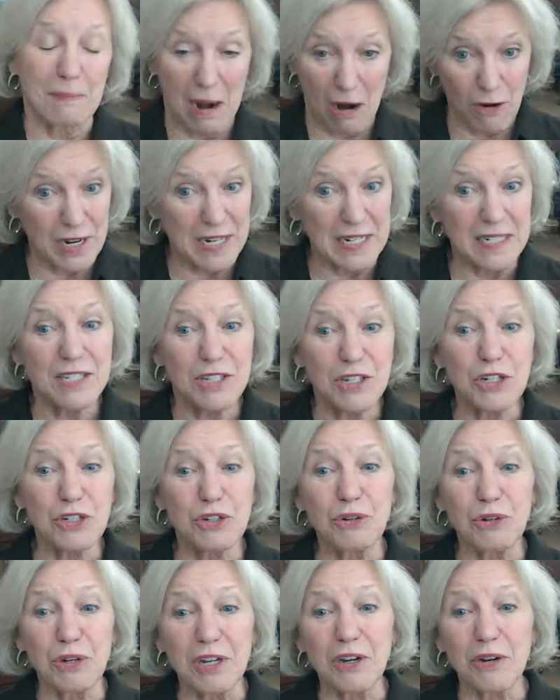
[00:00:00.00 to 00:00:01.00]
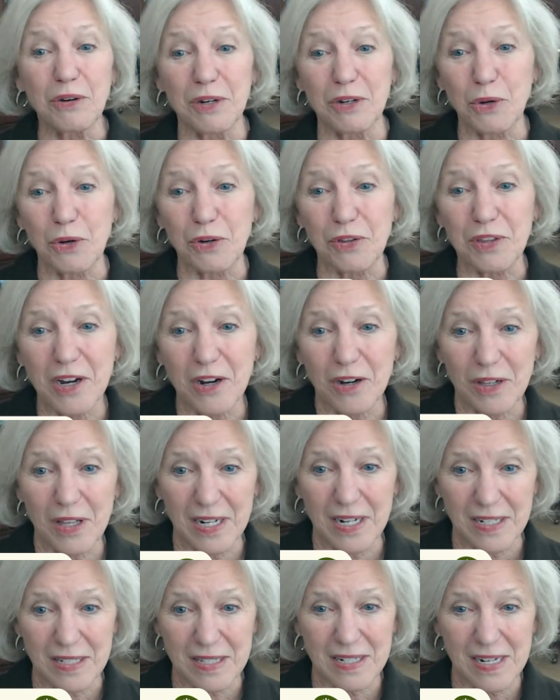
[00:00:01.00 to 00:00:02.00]
our institute here at North
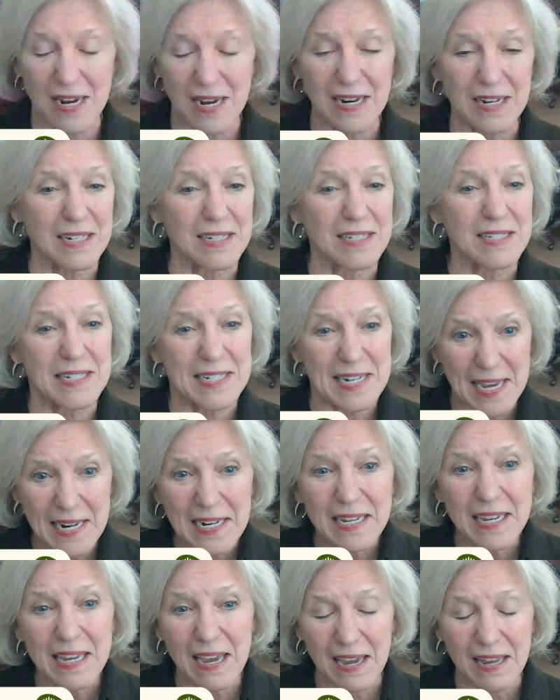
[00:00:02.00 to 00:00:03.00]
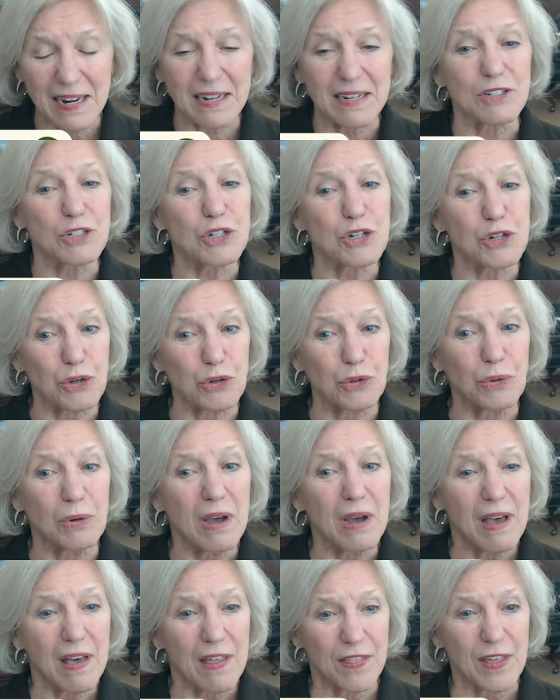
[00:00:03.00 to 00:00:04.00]
Carolina State is dedicated to
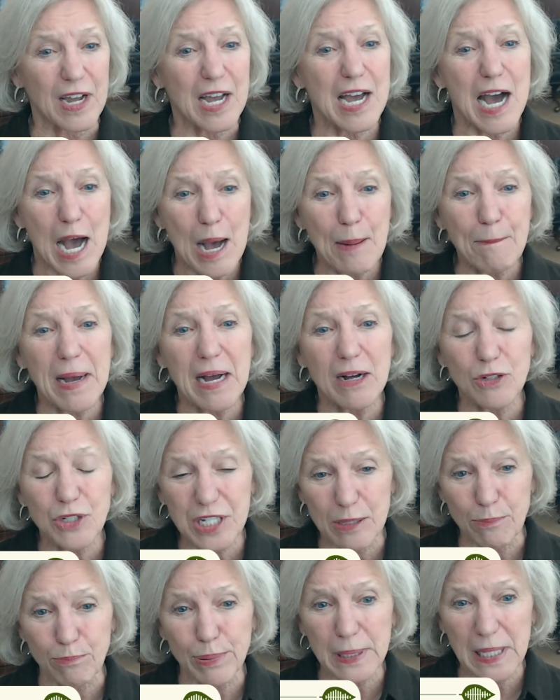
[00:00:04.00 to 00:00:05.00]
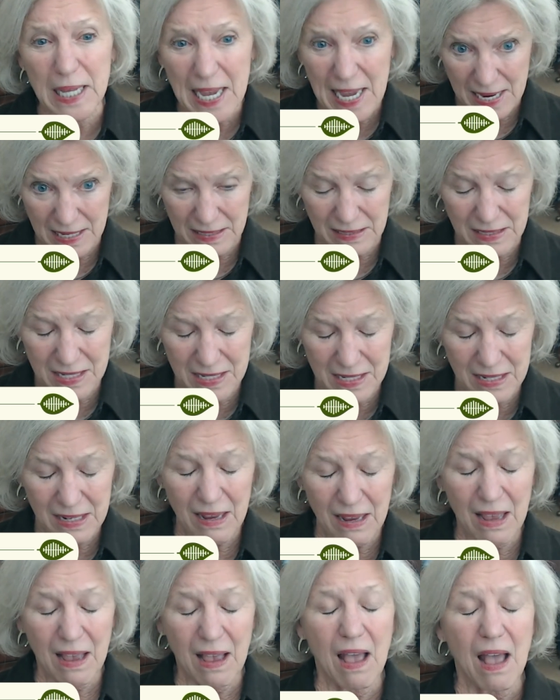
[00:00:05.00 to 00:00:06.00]
the compounds in plants
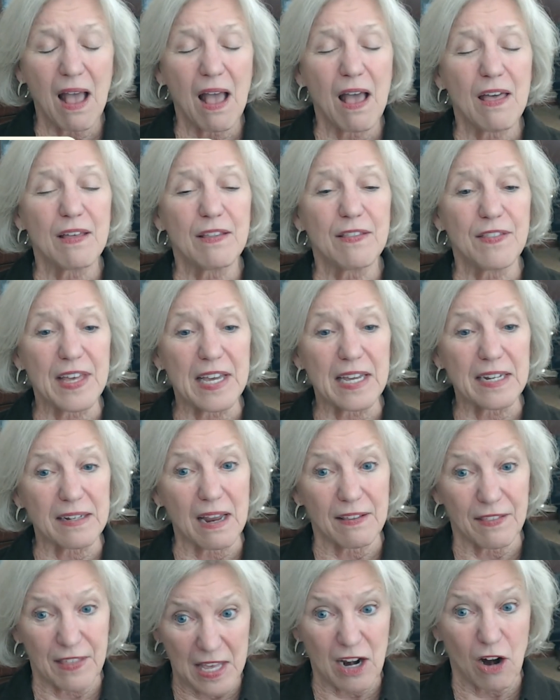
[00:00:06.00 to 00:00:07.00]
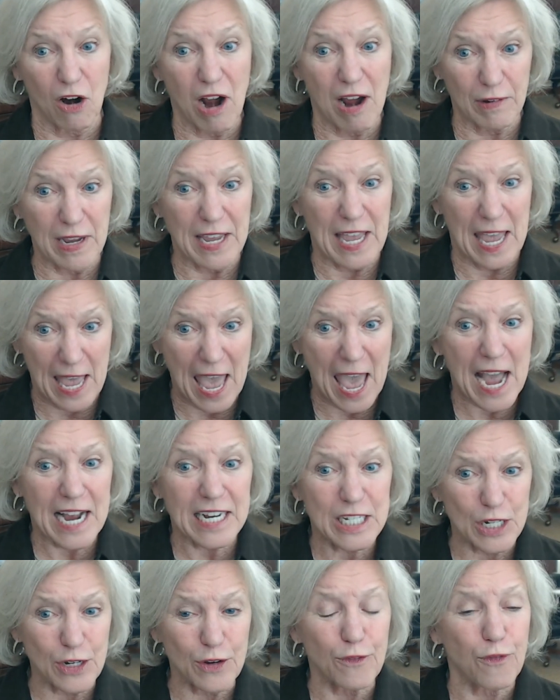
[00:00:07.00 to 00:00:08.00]
that are
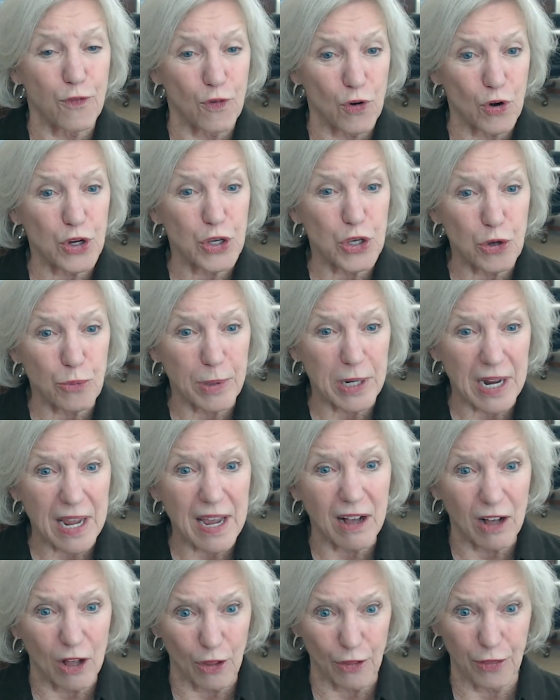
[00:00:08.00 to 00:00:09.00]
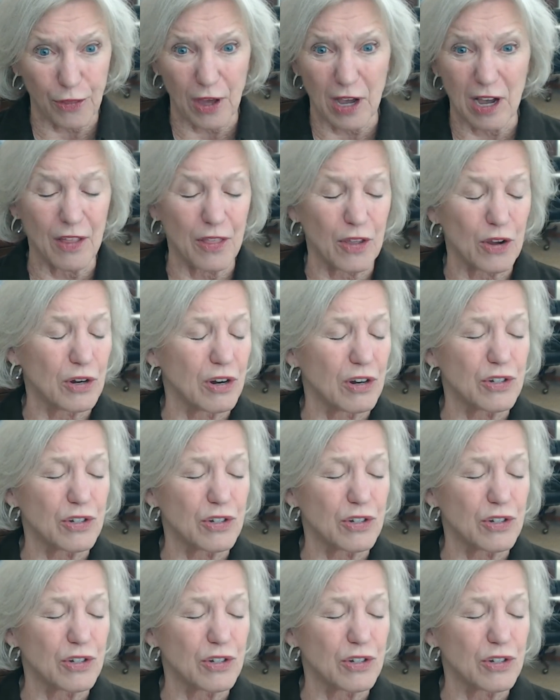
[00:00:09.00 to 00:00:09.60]
active for human health. There are